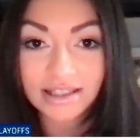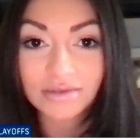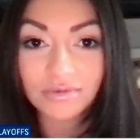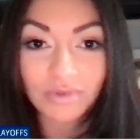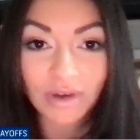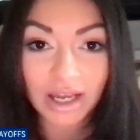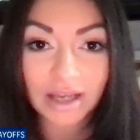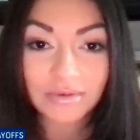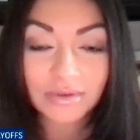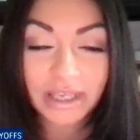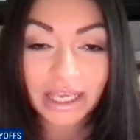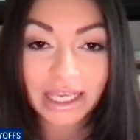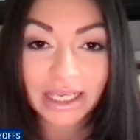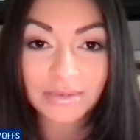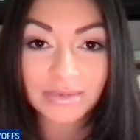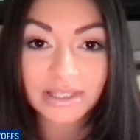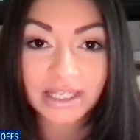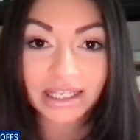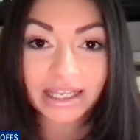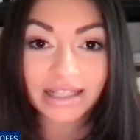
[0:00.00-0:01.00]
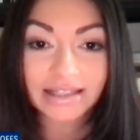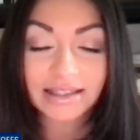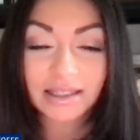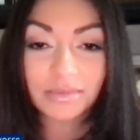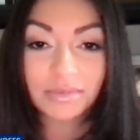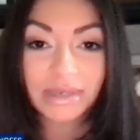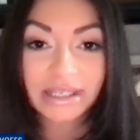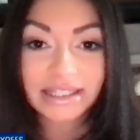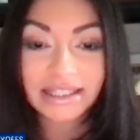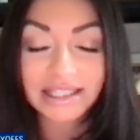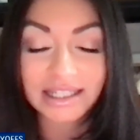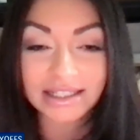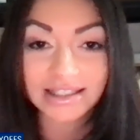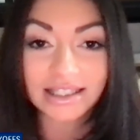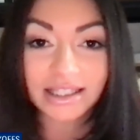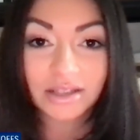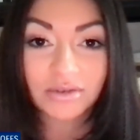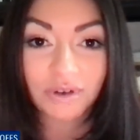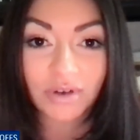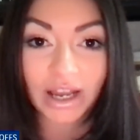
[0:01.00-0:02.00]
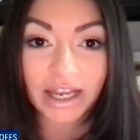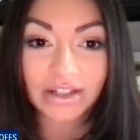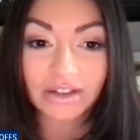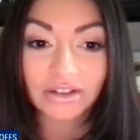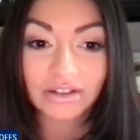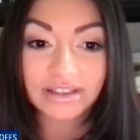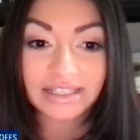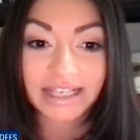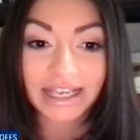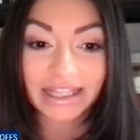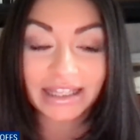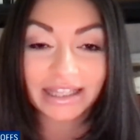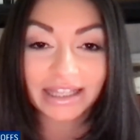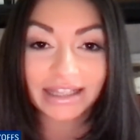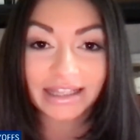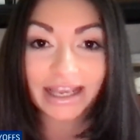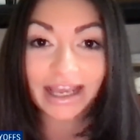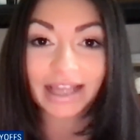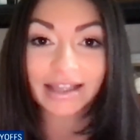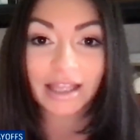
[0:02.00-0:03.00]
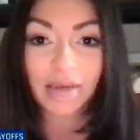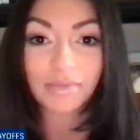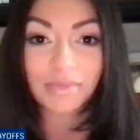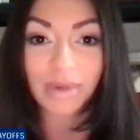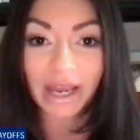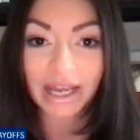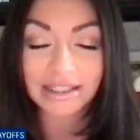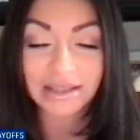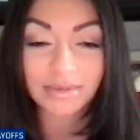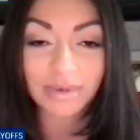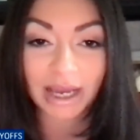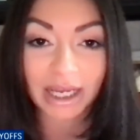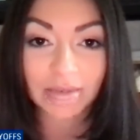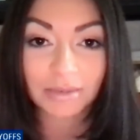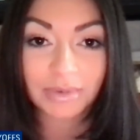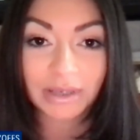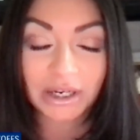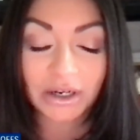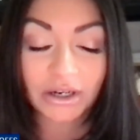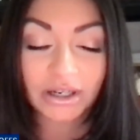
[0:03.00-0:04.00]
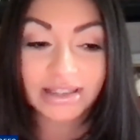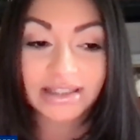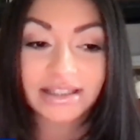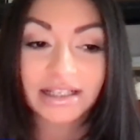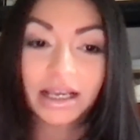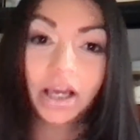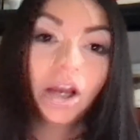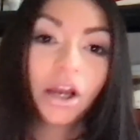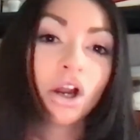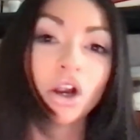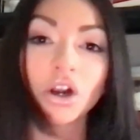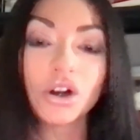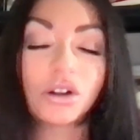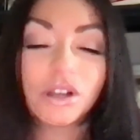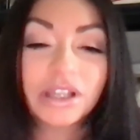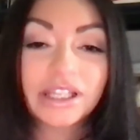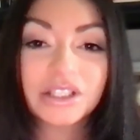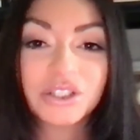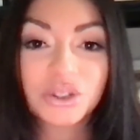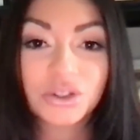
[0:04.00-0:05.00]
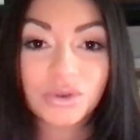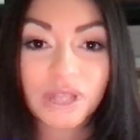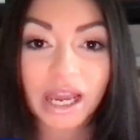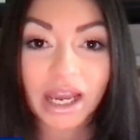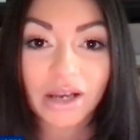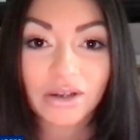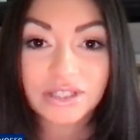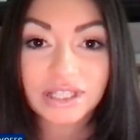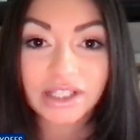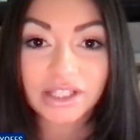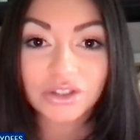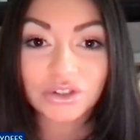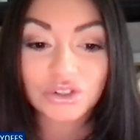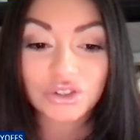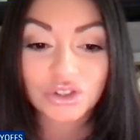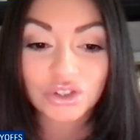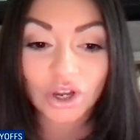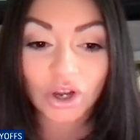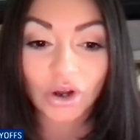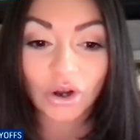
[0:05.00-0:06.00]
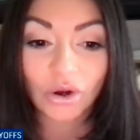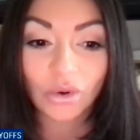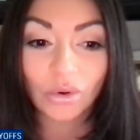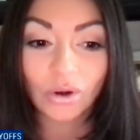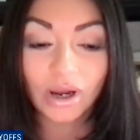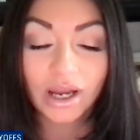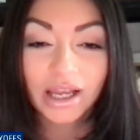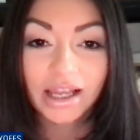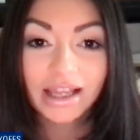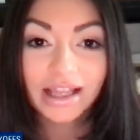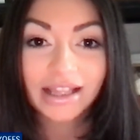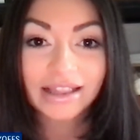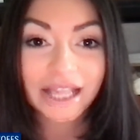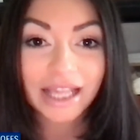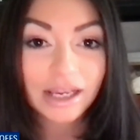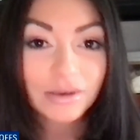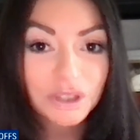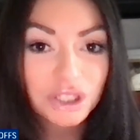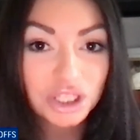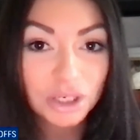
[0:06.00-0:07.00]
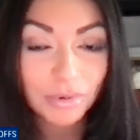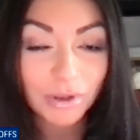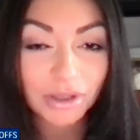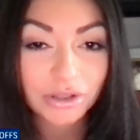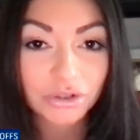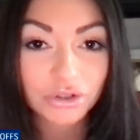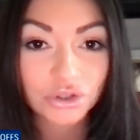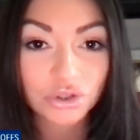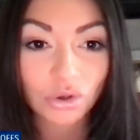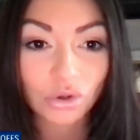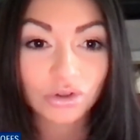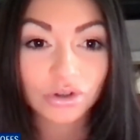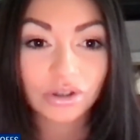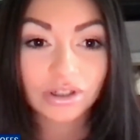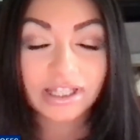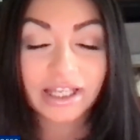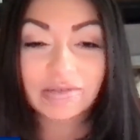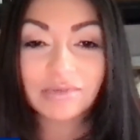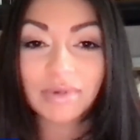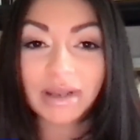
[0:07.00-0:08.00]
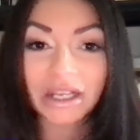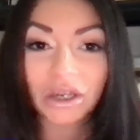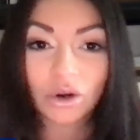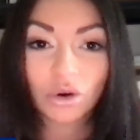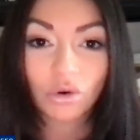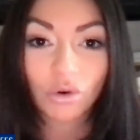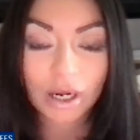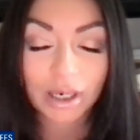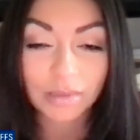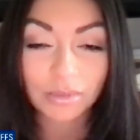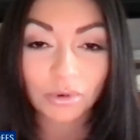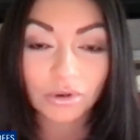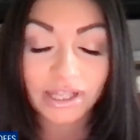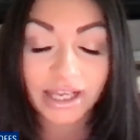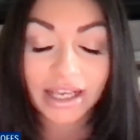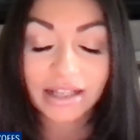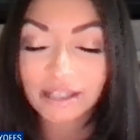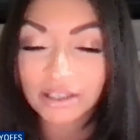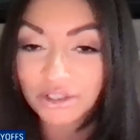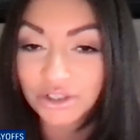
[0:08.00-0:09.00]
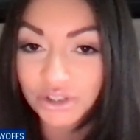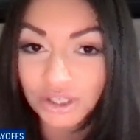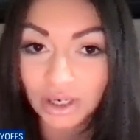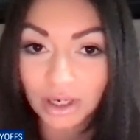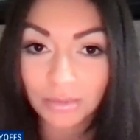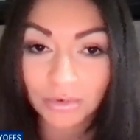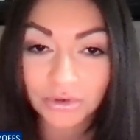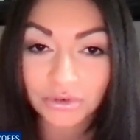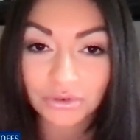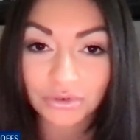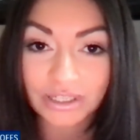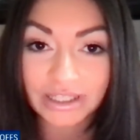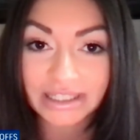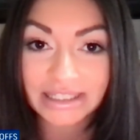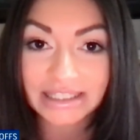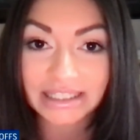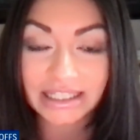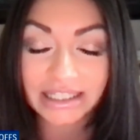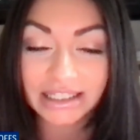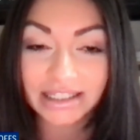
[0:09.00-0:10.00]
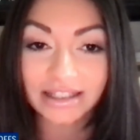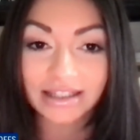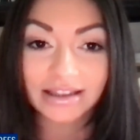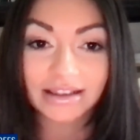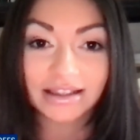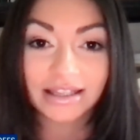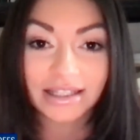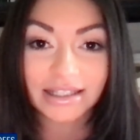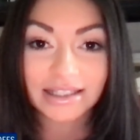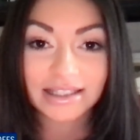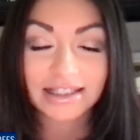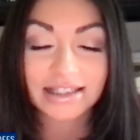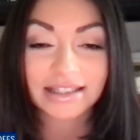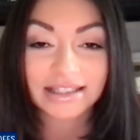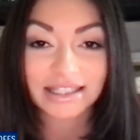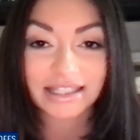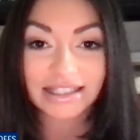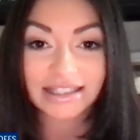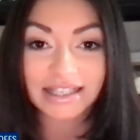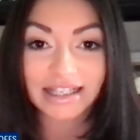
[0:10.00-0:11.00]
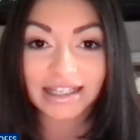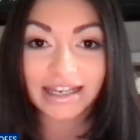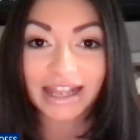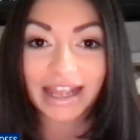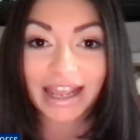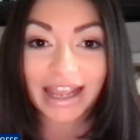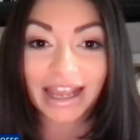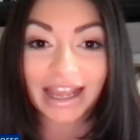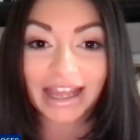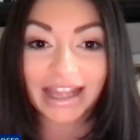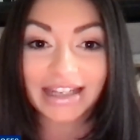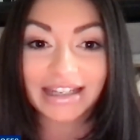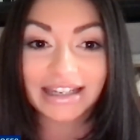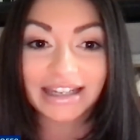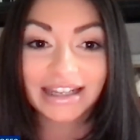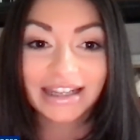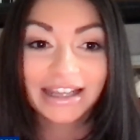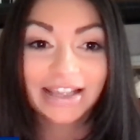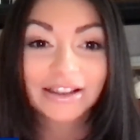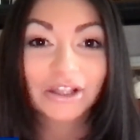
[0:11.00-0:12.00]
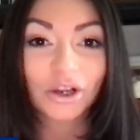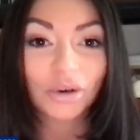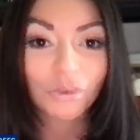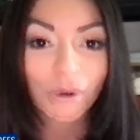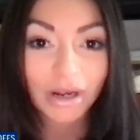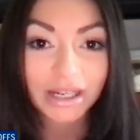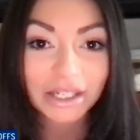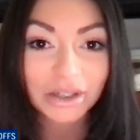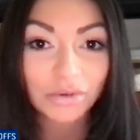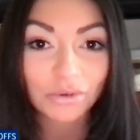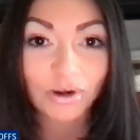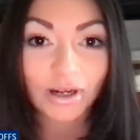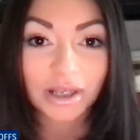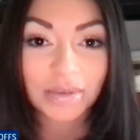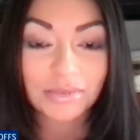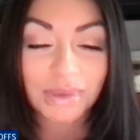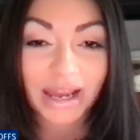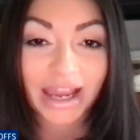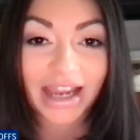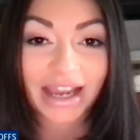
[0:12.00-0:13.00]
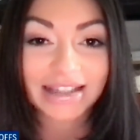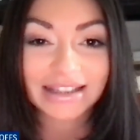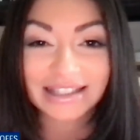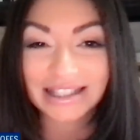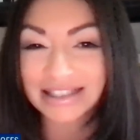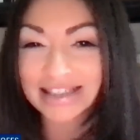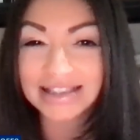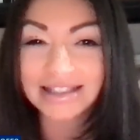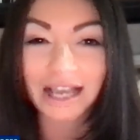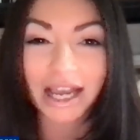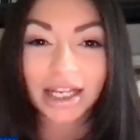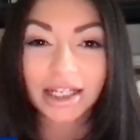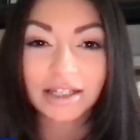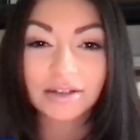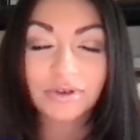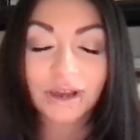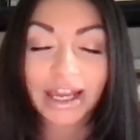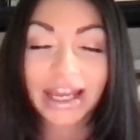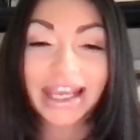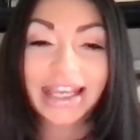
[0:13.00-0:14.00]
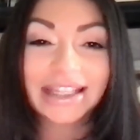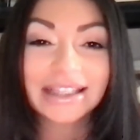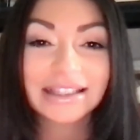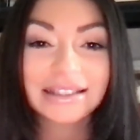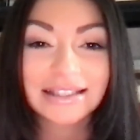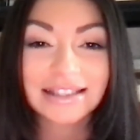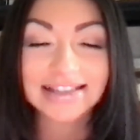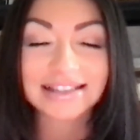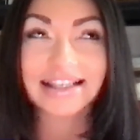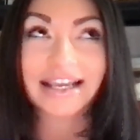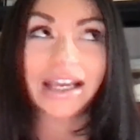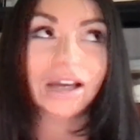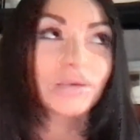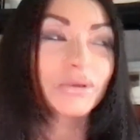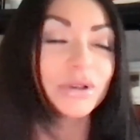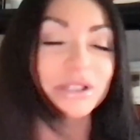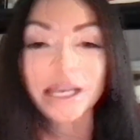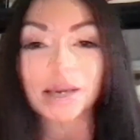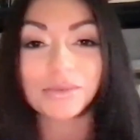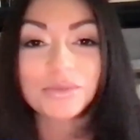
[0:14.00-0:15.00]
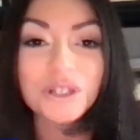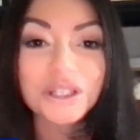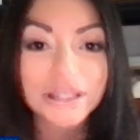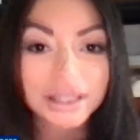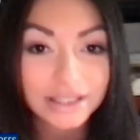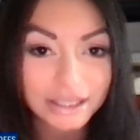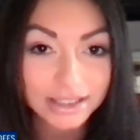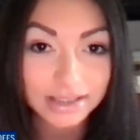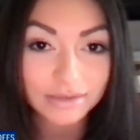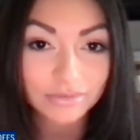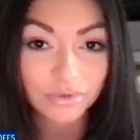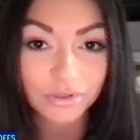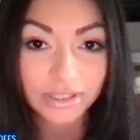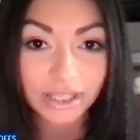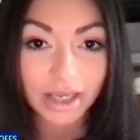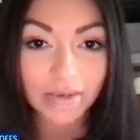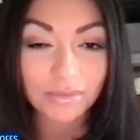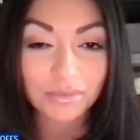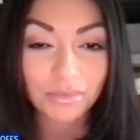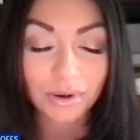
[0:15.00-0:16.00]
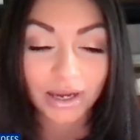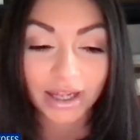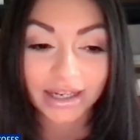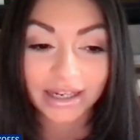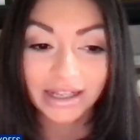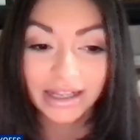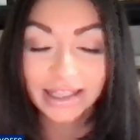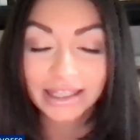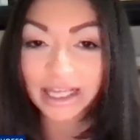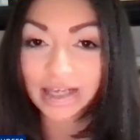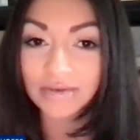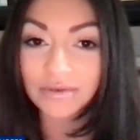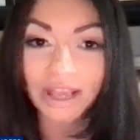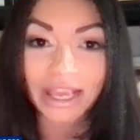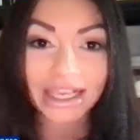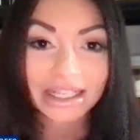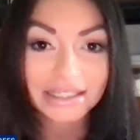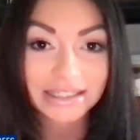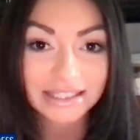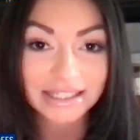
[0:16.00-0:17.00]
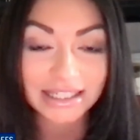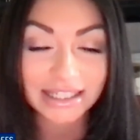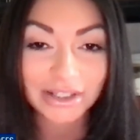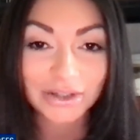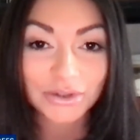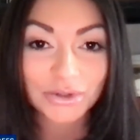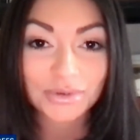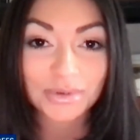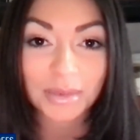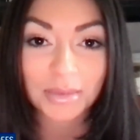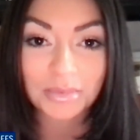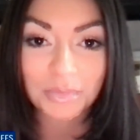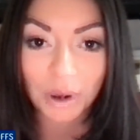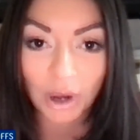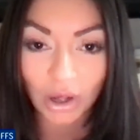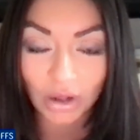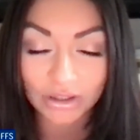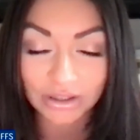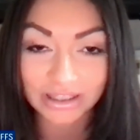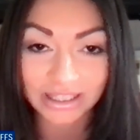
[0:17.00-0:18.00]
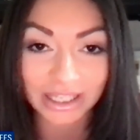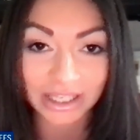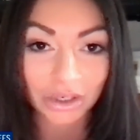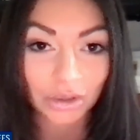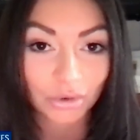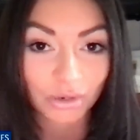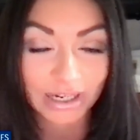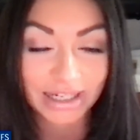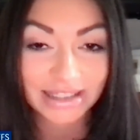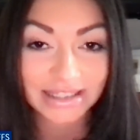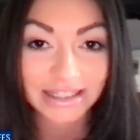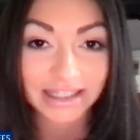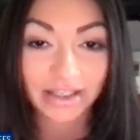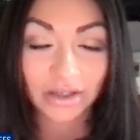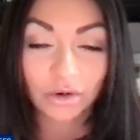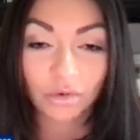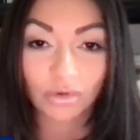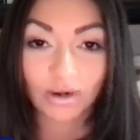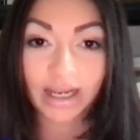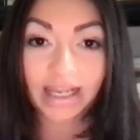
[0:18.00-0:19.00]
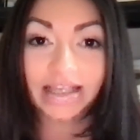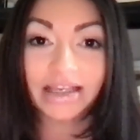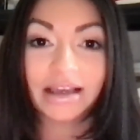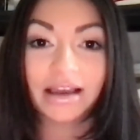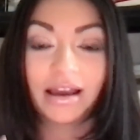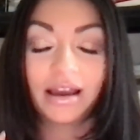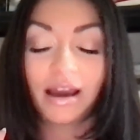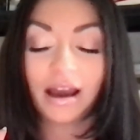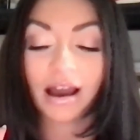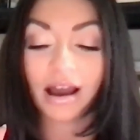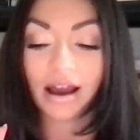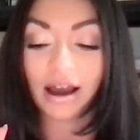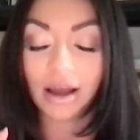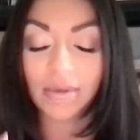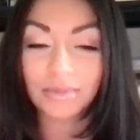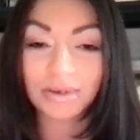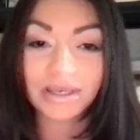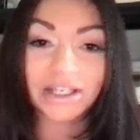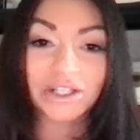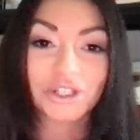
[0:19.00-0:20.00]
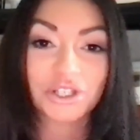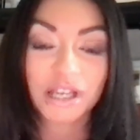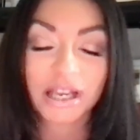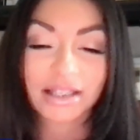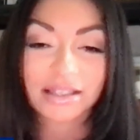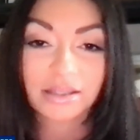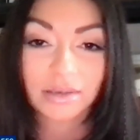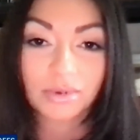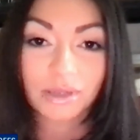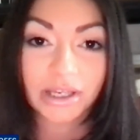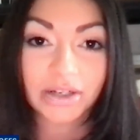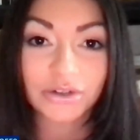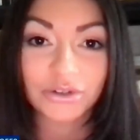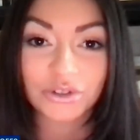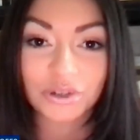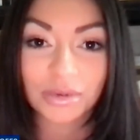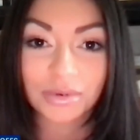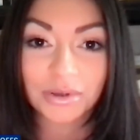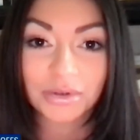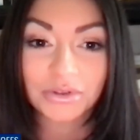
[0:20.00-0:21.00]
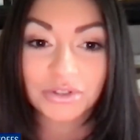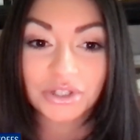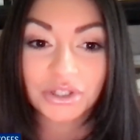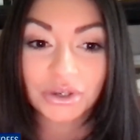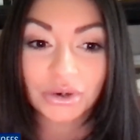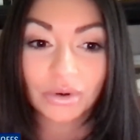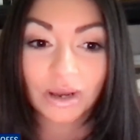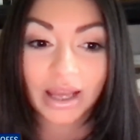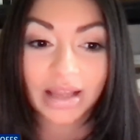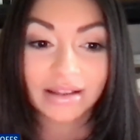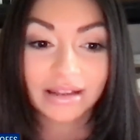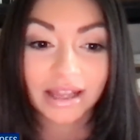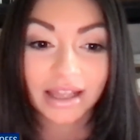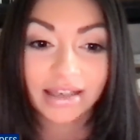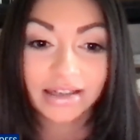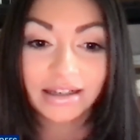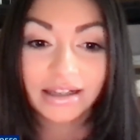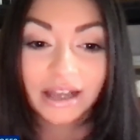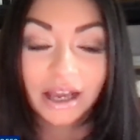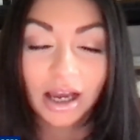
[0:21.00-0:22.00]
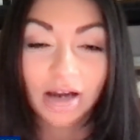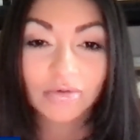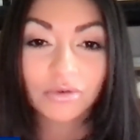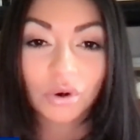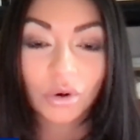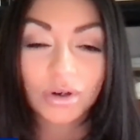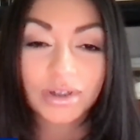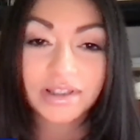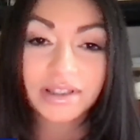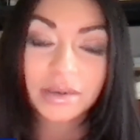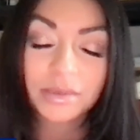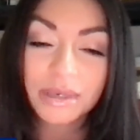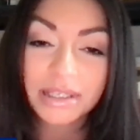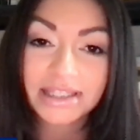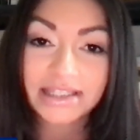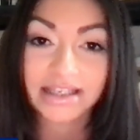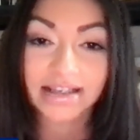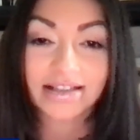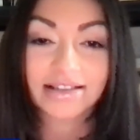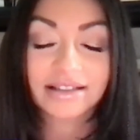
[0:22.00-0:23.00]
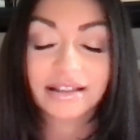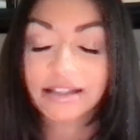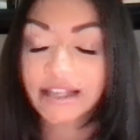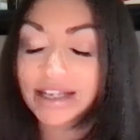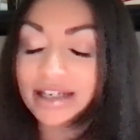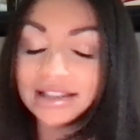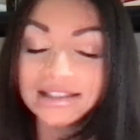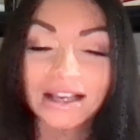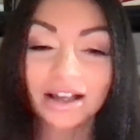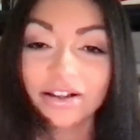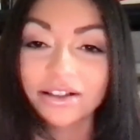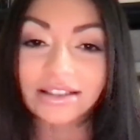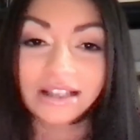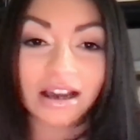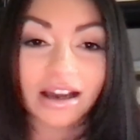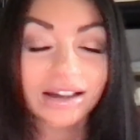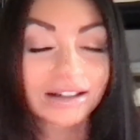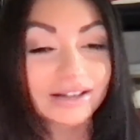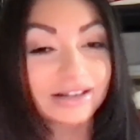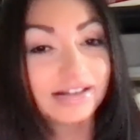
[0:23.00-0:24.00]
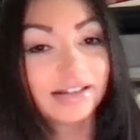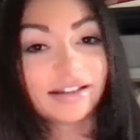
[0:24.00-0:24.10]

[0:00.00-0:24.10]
in 5 games against the Mystics in the finals, and then they had that back-to-back appearance early 2000. So they have a chip on their shoulder. They've been incredible. They clinched the number 3 seed this season, and they're ready to run it back. This is kind of, I hate to say, a redemption season for them, but they have AT, who's been balling like crazy. Great piece she has in the Players Tribune too. And then, of course, the Mystics, Elena Deladon.